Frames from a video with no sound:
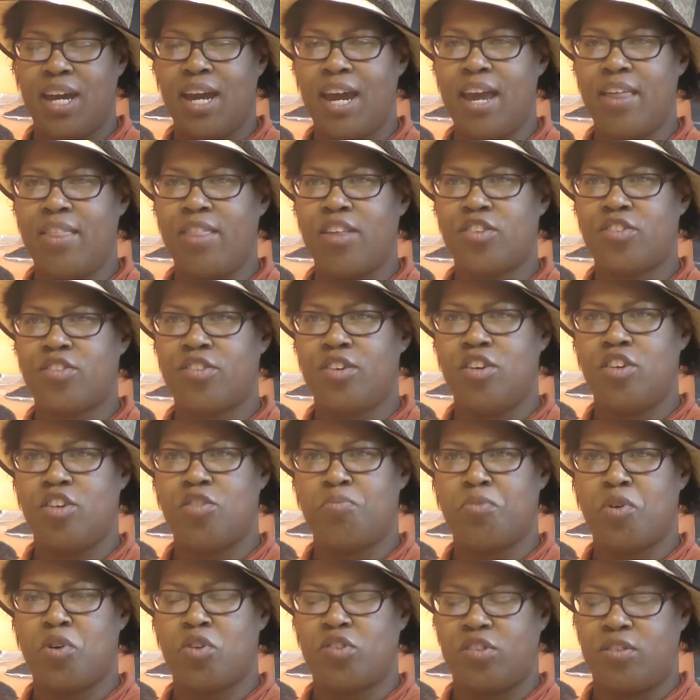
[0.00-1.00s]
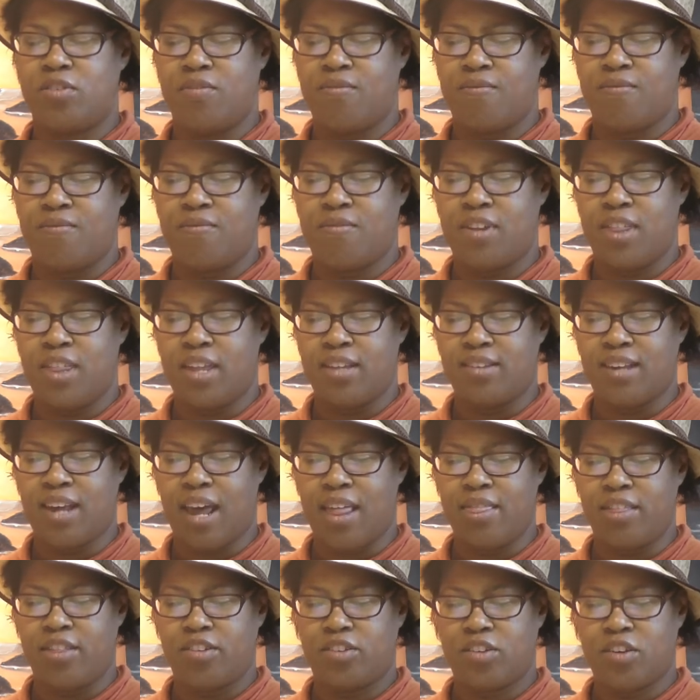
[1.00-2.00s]
Hit the snooze button for the
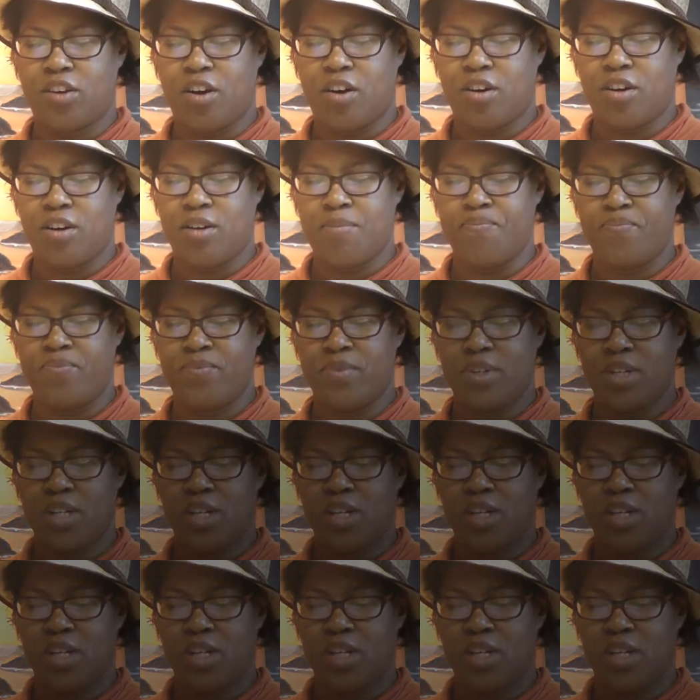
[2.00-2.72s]
tenth time.